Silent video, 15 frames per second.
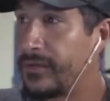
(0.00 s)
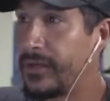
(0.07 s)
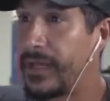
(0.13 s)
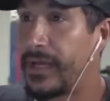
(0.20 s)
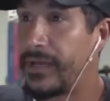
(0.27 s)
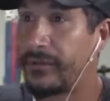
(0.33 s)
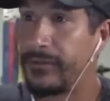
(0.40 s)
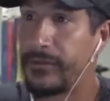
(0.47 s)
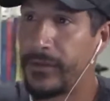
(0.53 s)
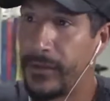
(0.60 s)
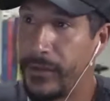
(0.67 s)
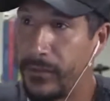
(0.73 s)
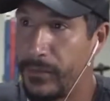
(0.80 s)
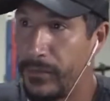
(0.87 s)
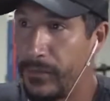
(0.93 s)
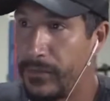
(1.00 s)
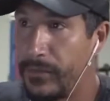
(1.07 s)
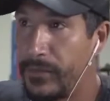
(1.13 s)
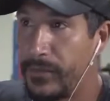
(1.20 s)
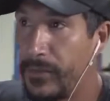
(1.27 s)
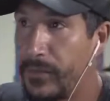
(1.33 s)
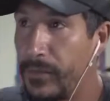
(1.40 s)
not for you
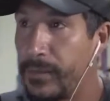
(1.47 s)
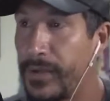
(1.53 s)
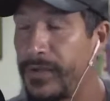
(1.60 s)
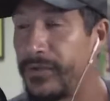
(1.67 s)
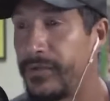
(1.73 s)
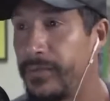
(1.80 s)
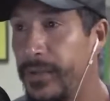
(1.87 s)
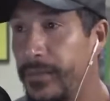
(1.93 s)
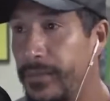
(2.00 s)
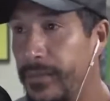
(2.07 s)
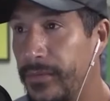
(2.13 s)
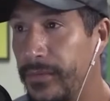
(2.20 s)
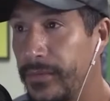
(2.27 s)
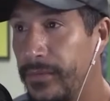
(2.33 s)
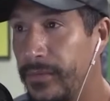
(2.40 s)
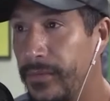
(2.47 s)
to a bunch of people.